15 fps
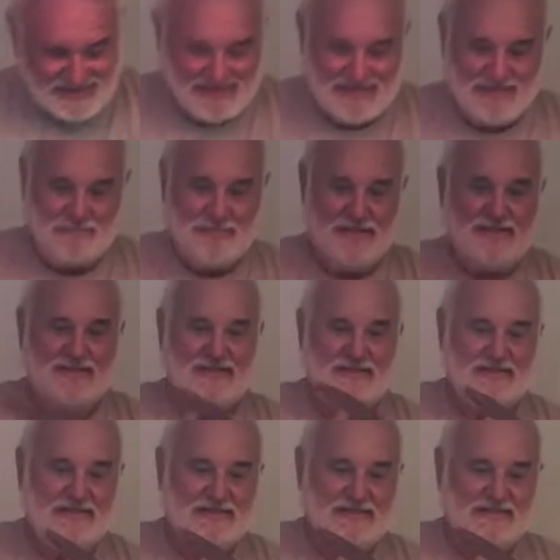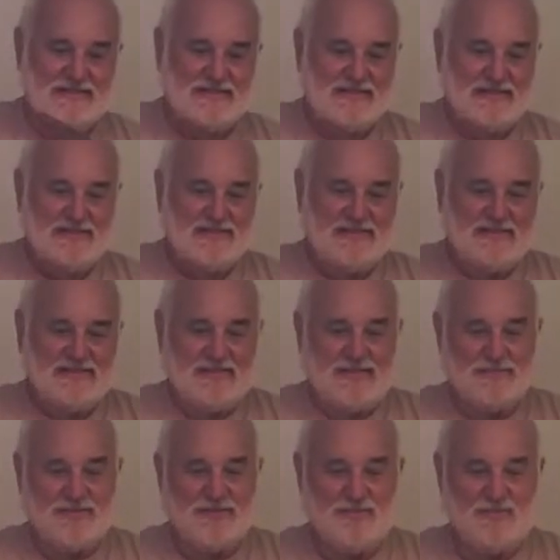it up
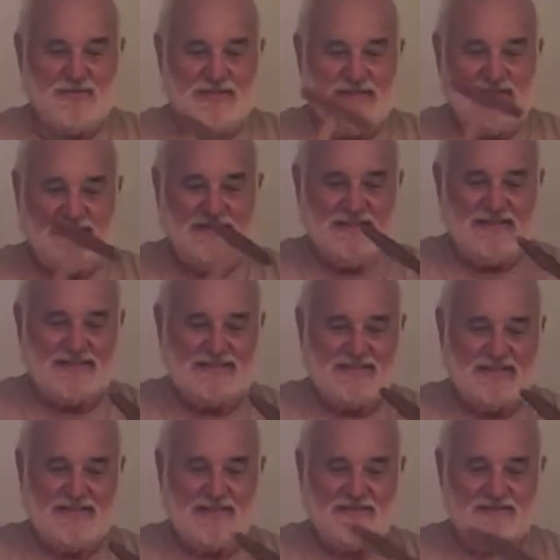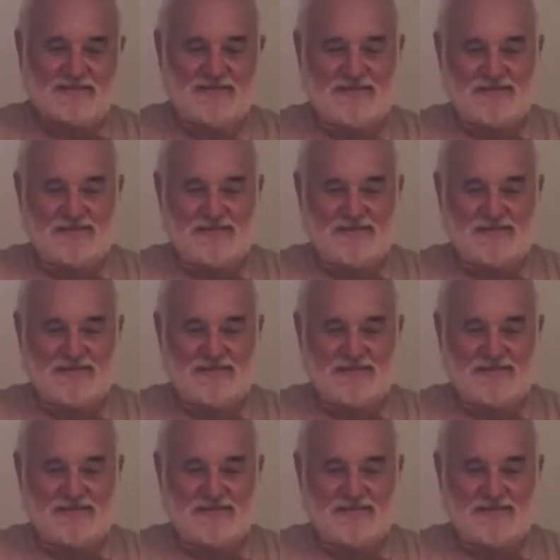and put one in this angle